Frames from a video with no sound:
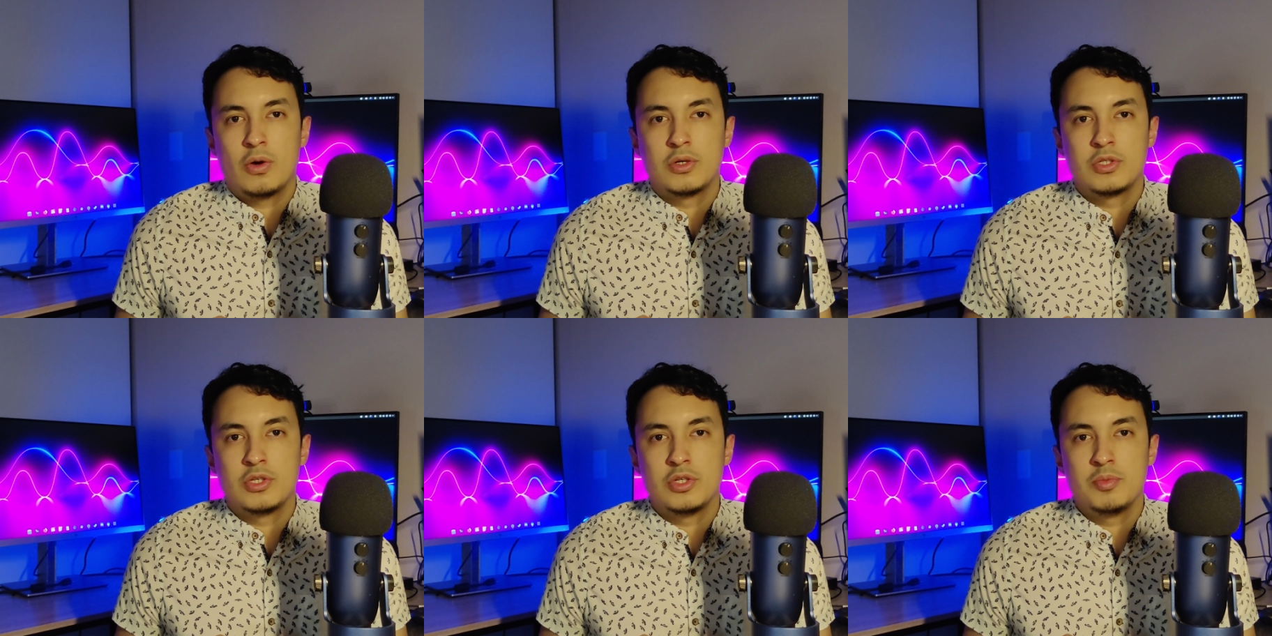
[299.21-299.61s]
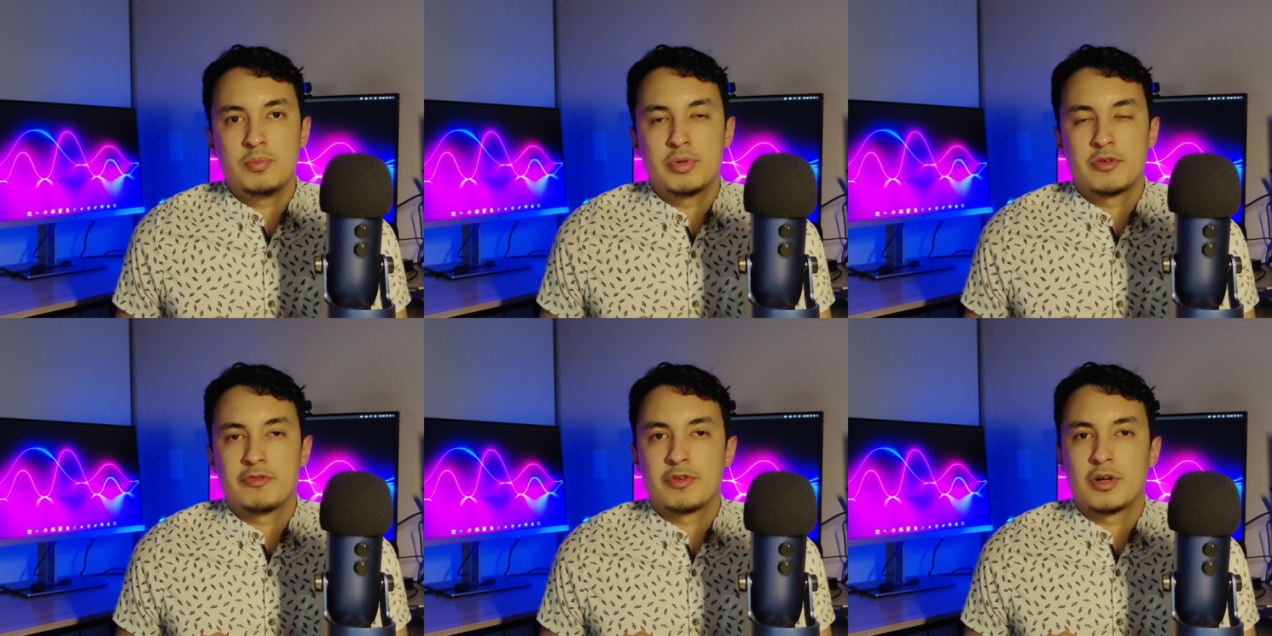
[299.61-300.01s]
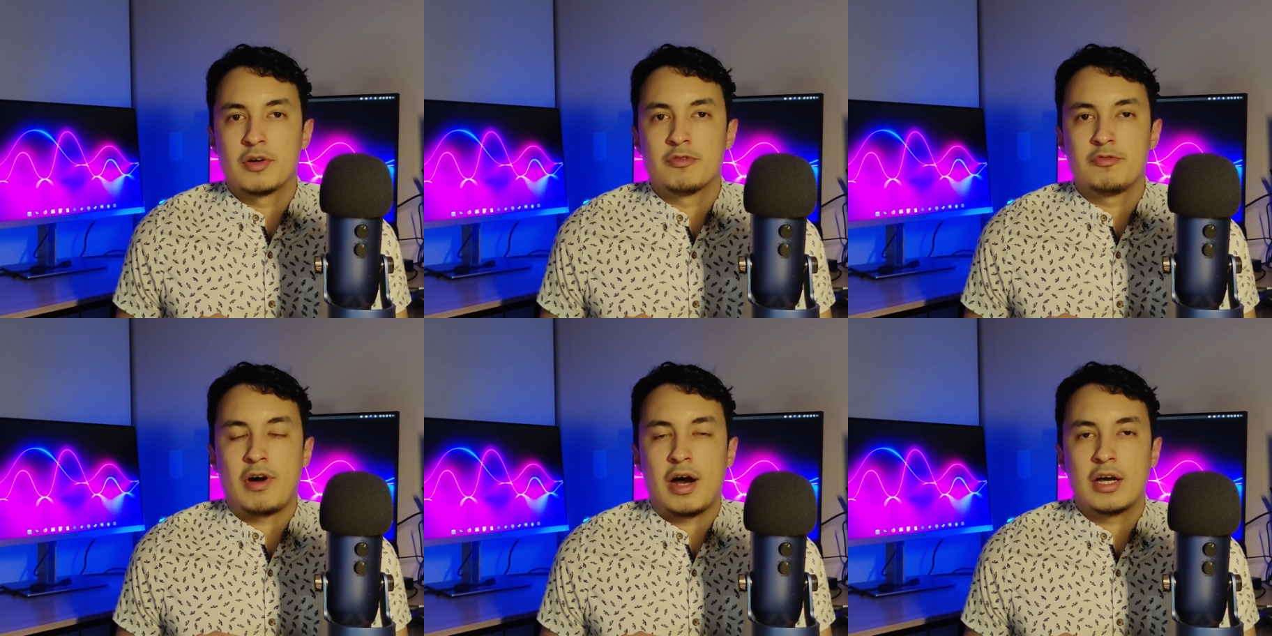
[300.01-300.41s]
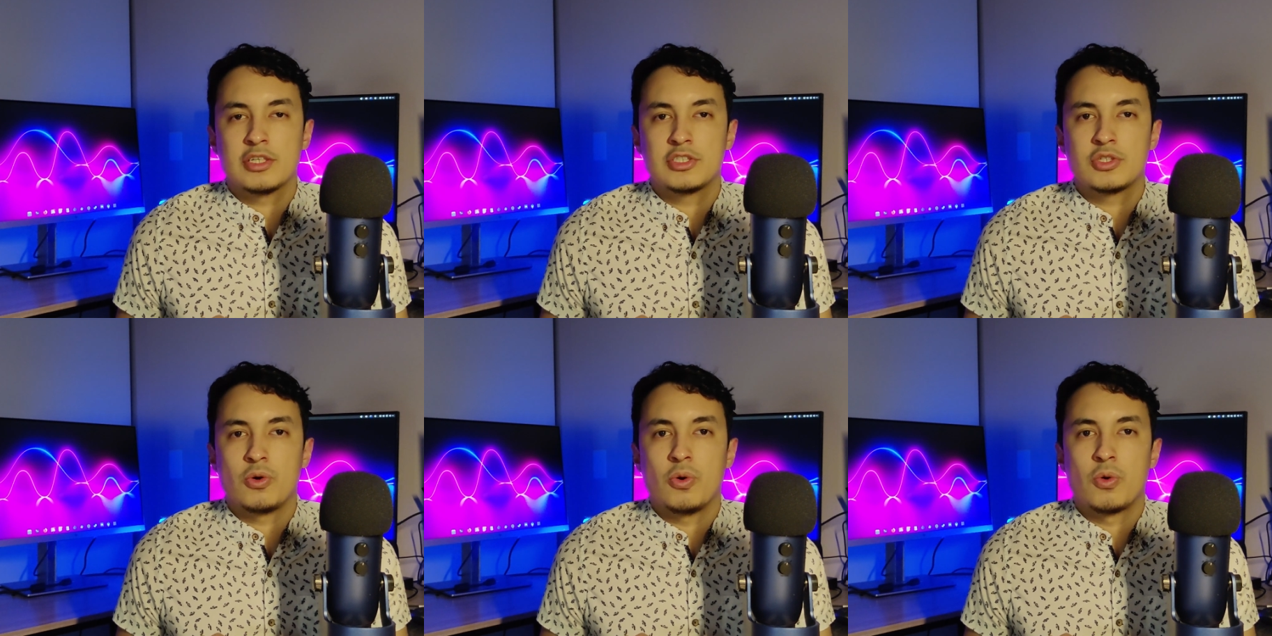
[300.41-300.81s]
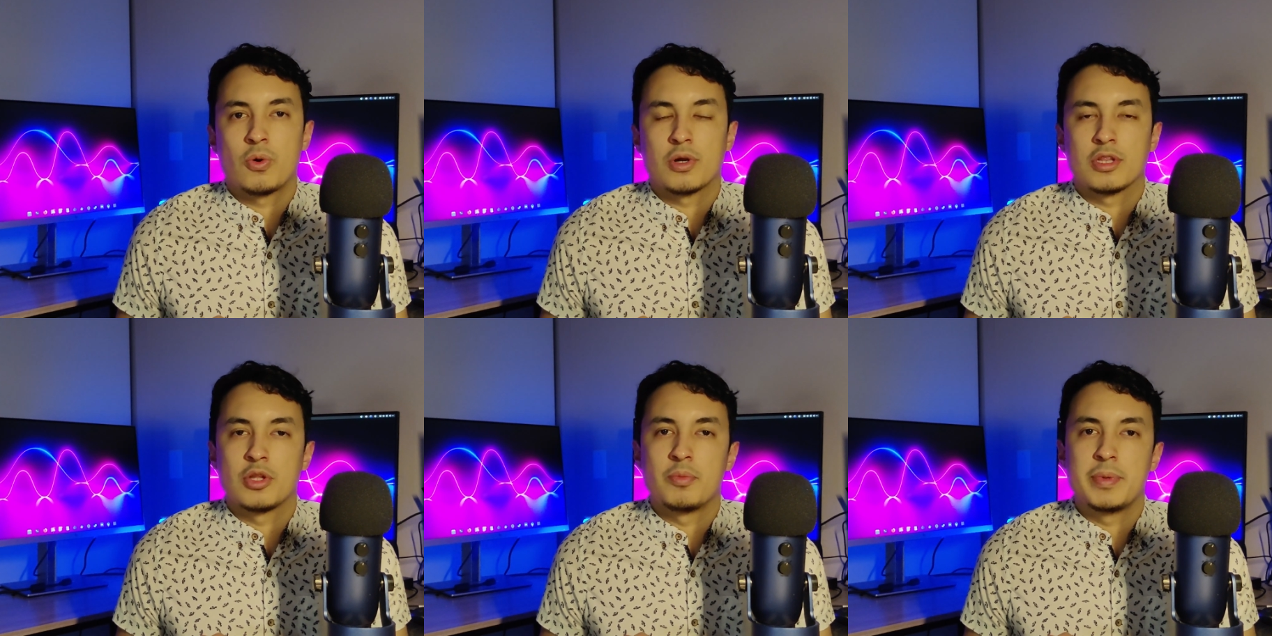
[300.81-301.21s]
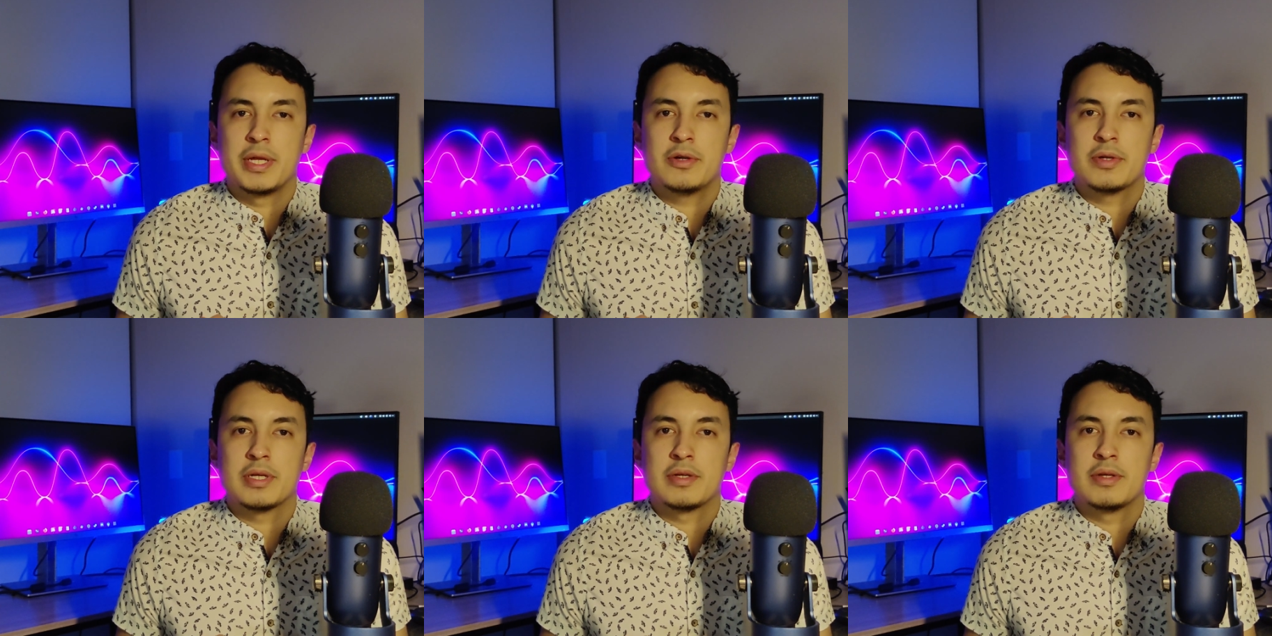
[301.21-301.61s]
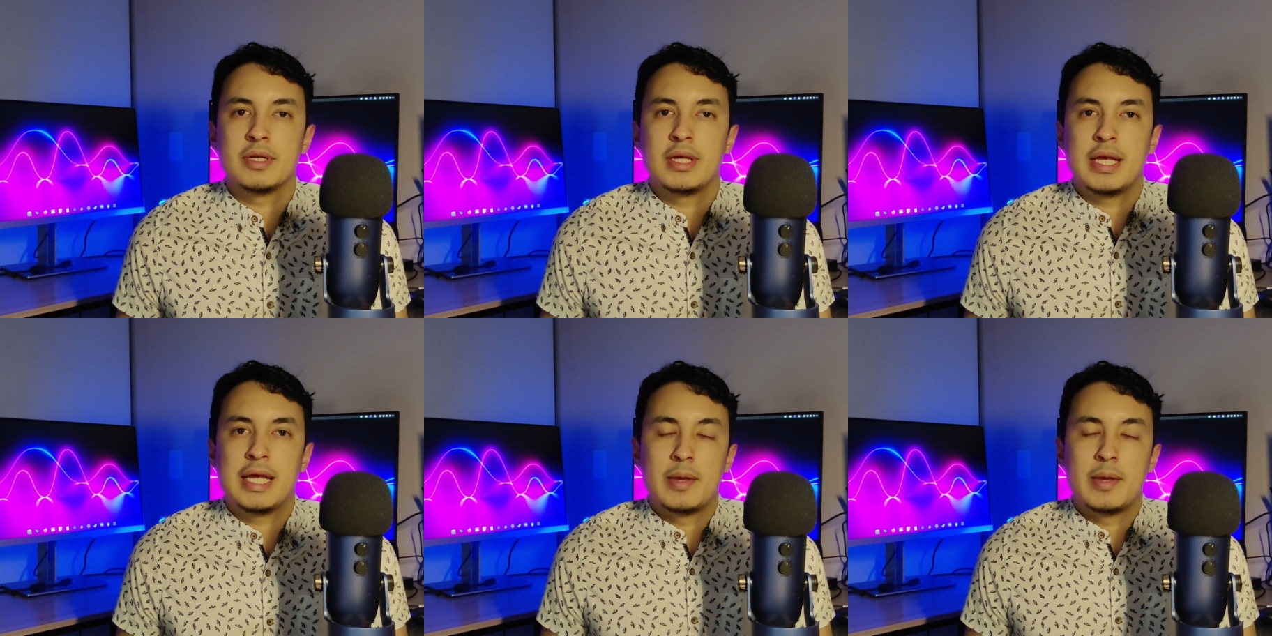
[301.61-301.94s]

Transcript: or do you prefer Phosh or Lomiri?